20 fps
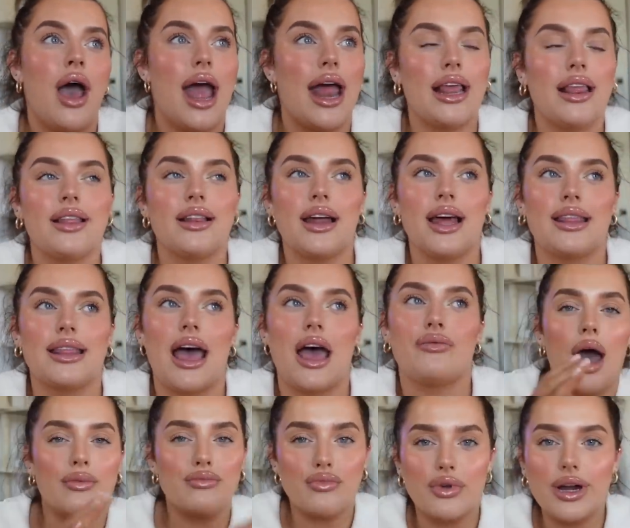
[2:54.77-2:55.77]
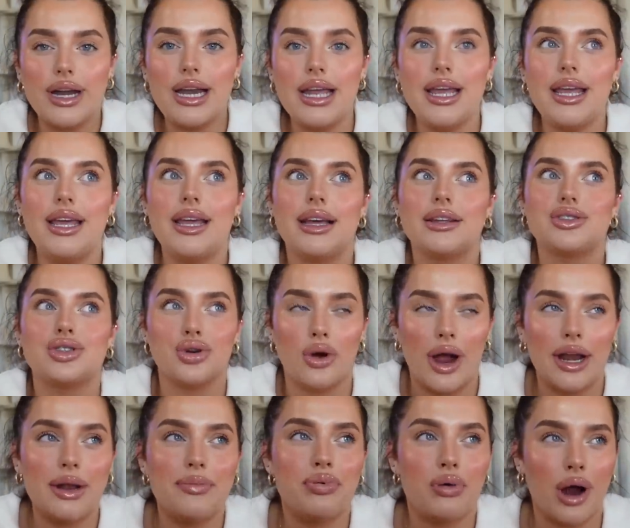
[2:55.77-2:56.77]
anything like that. I'm really
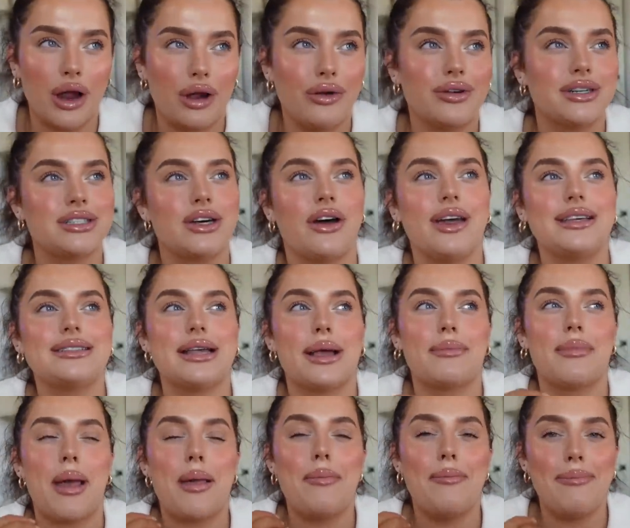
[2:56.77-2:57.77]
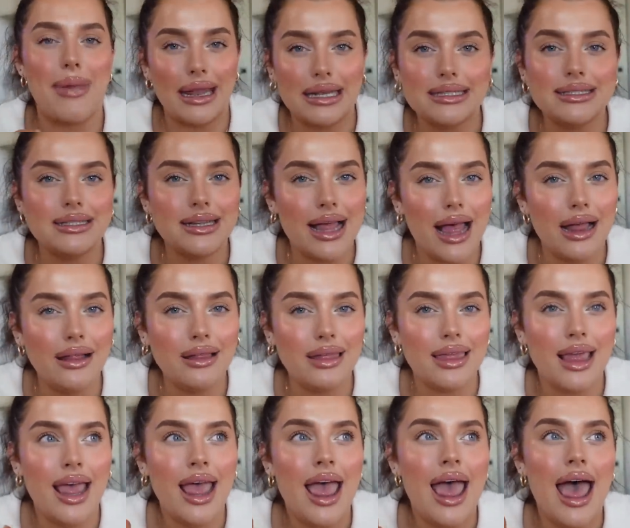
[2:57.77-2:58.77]
trying to prioritize like my mental health
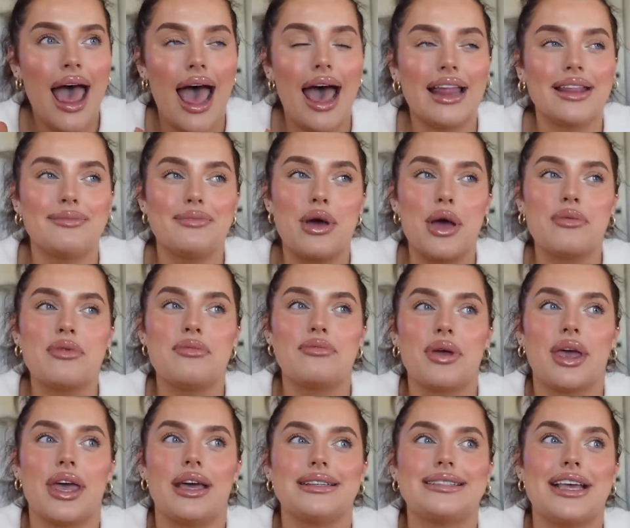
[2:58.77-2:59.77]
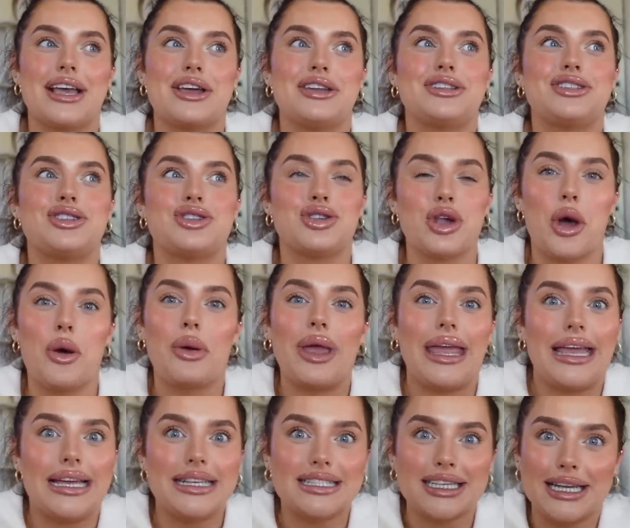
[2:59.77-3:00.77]
at the moment because it could so
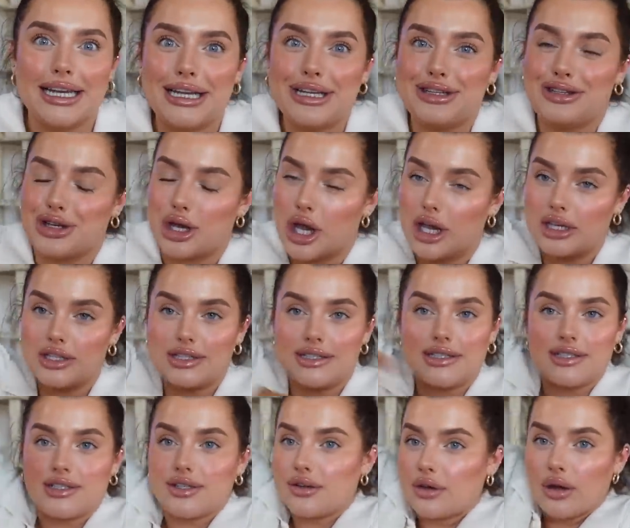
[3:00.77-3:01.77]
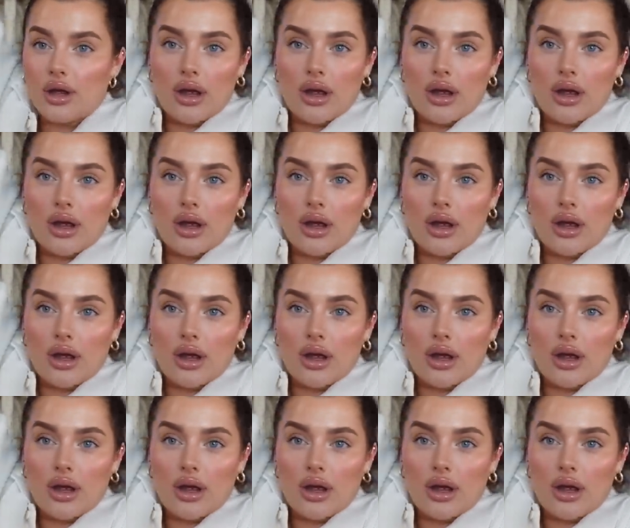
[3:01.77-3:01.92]
easily just